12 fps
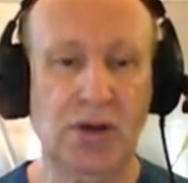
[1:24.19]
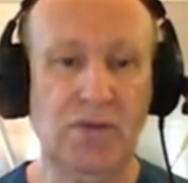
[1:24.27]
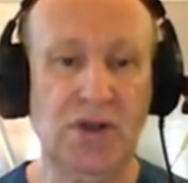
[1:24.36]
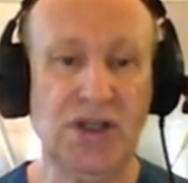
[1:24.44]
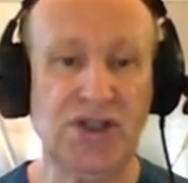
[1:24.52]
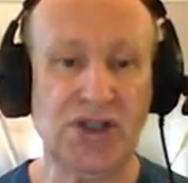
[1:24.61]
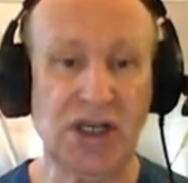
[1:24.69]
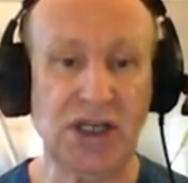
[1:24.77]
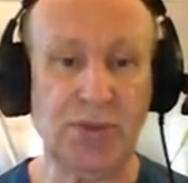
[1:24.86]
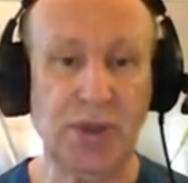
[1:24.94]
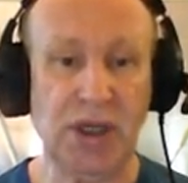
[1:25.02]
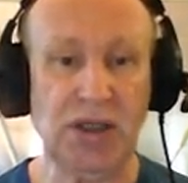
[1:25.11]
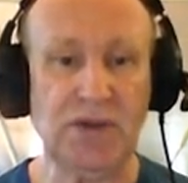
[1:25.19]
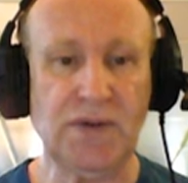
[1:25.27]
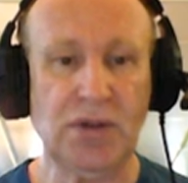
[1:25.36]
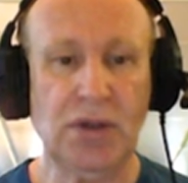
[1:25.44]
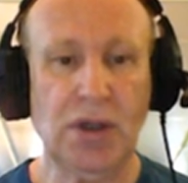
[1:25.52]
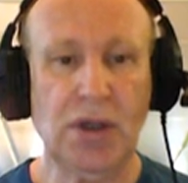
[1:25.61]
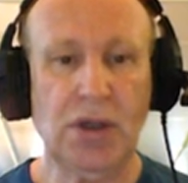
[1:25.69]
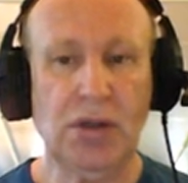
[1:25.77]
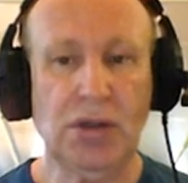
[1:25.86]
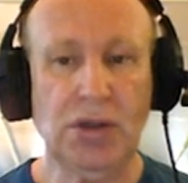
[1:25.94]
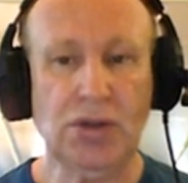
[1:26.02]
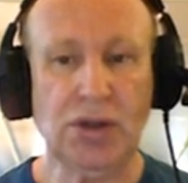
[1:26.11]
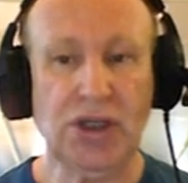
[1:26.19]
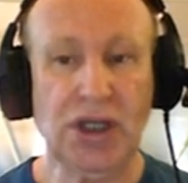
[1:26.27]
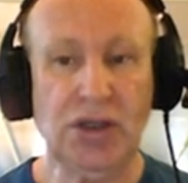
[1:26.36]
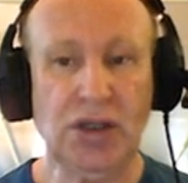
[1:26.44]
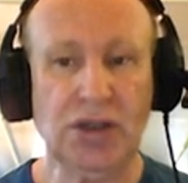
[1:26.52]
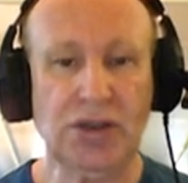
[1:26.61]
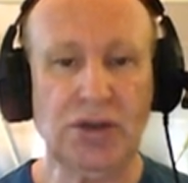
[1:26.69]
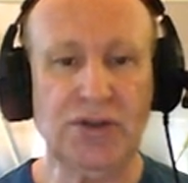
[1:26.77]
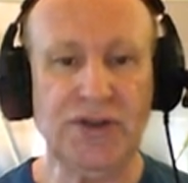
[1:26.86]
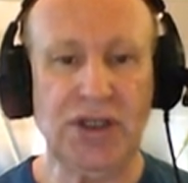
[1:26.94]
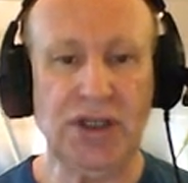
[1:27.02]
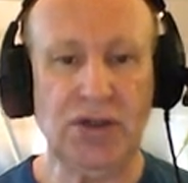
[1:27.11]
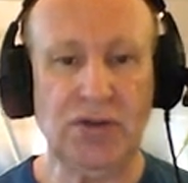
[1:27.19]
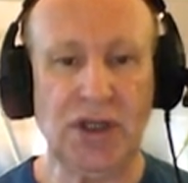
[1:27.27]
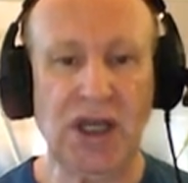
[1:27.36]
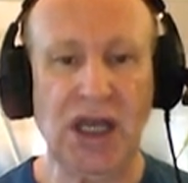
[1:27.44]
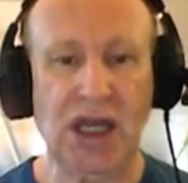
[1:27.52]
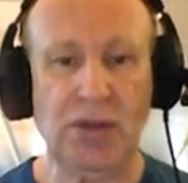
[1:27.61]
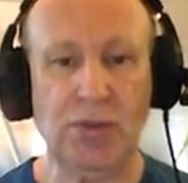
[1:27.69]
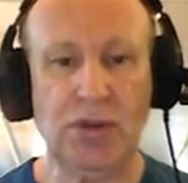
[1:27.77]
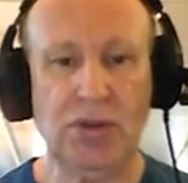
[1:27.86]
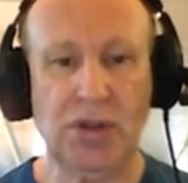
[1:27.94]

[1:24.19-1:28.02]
With a checkmate, you cannot continue the game.